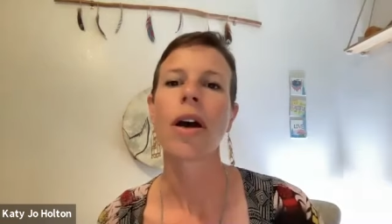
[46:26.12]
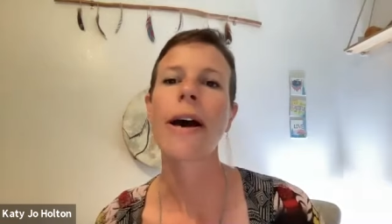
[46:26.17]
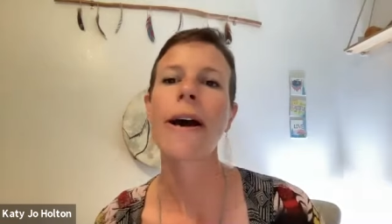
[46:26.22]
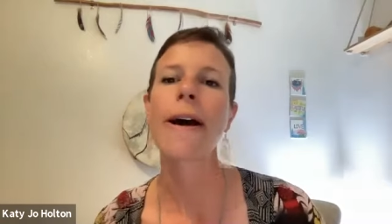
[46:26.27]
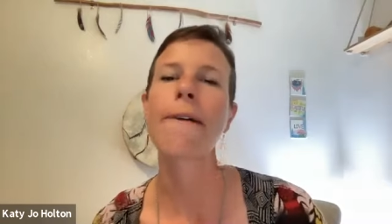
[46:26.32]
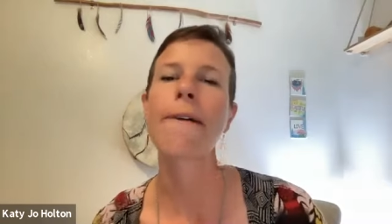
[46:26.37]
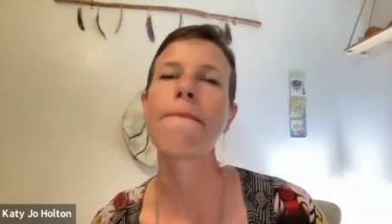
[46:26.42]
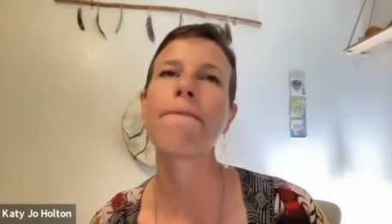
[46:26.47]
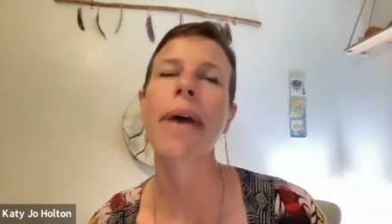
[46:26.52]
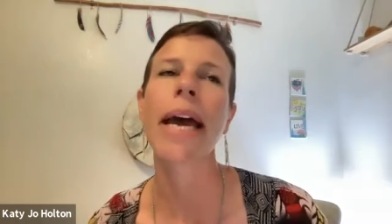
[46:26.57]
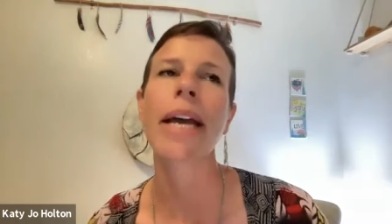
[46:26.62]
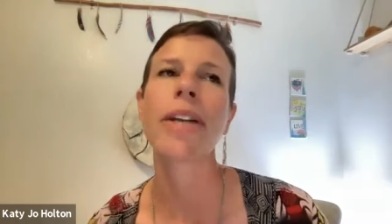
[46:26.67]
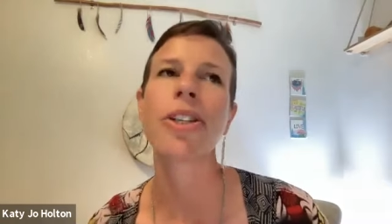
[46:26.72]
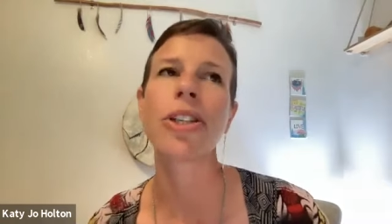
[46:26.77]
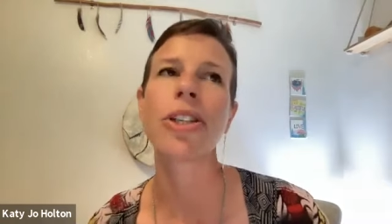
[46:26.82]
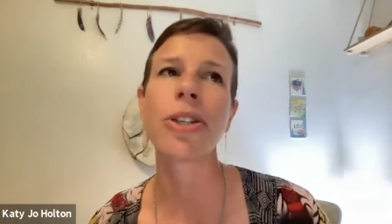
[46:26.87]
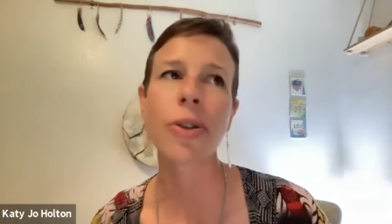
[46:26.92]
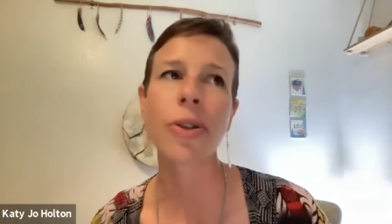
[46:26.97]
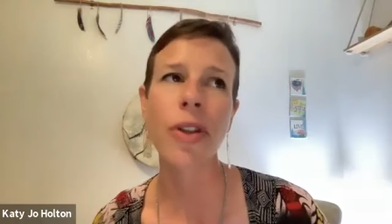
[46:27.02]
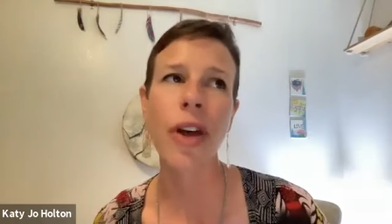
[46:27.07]
Um, and
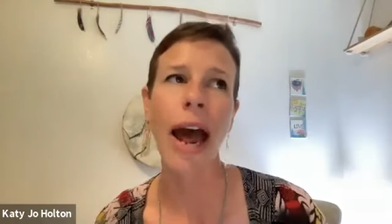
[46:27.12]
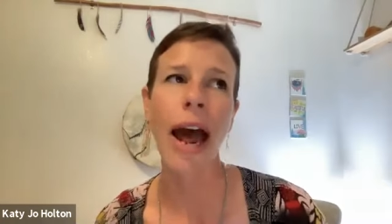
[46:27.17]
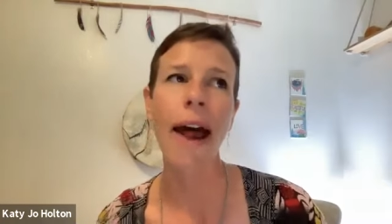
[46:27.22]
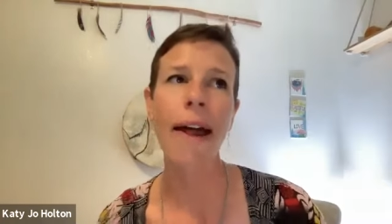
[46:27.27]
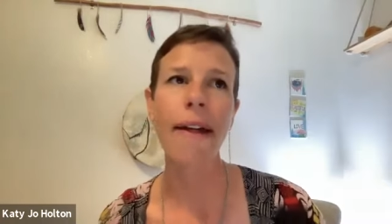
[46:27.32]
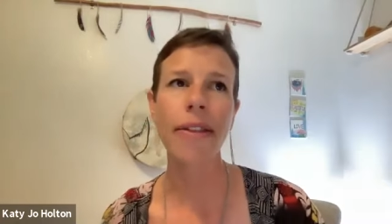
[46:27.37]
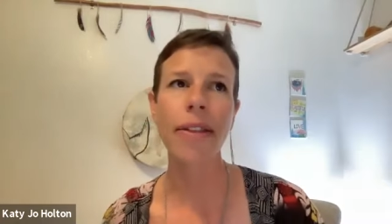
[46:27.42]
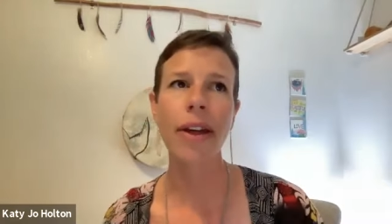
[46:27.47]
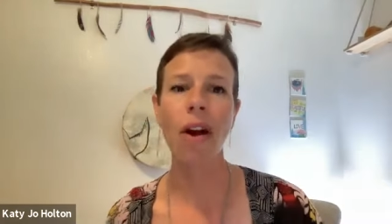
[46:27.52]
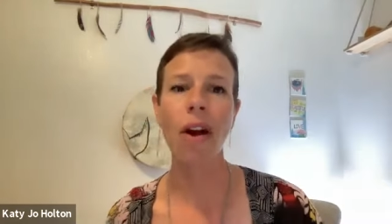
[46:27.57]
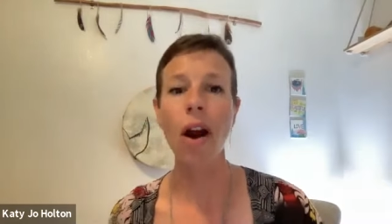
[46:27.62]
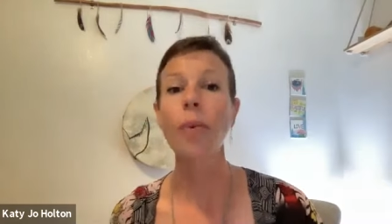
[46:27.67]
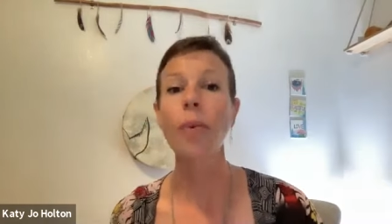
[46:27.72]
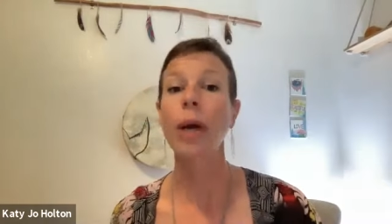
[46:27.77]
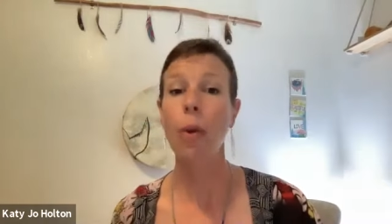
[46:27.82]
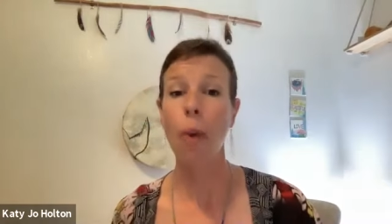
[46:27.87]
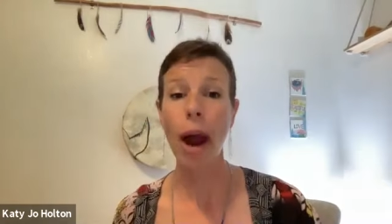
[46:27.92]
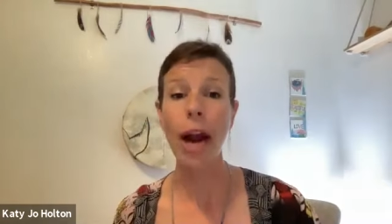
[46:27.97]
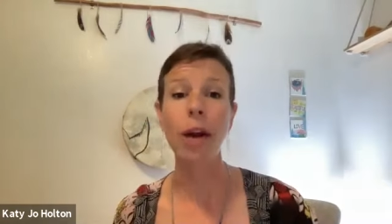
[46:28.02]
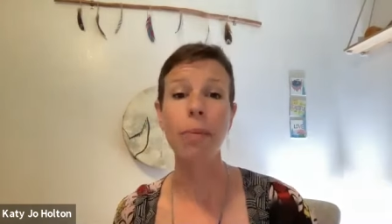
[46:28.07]
to do that, there are
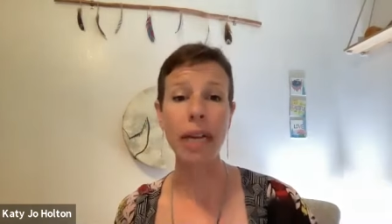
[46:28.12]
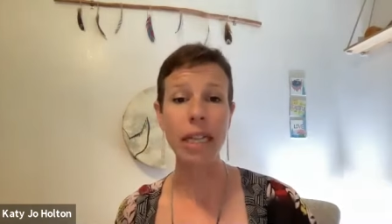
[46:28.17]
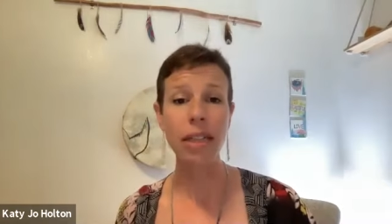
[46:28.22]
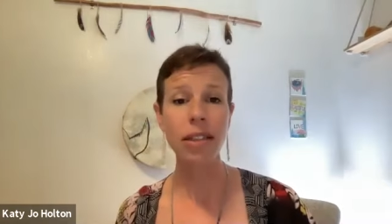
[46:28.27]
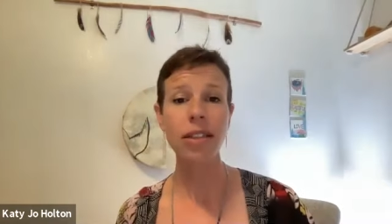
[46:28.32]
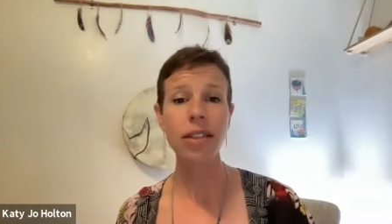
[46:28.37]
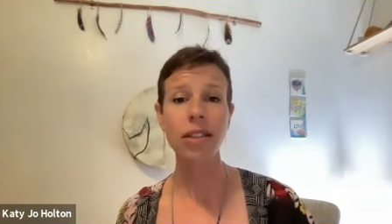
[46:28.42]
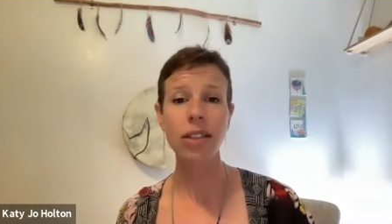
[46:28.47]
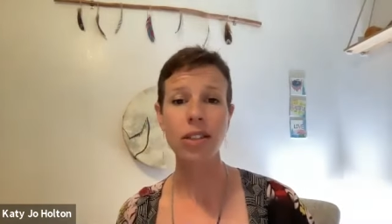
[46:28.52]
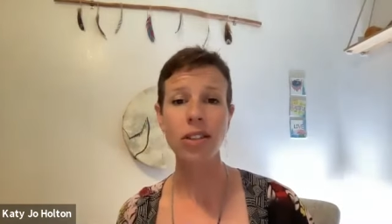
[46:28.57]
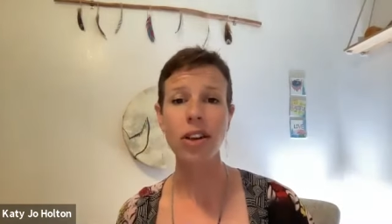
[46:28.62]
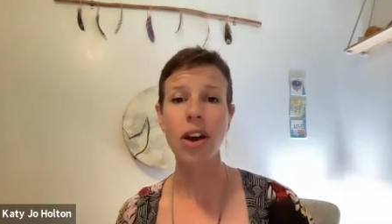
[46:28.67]
requirements.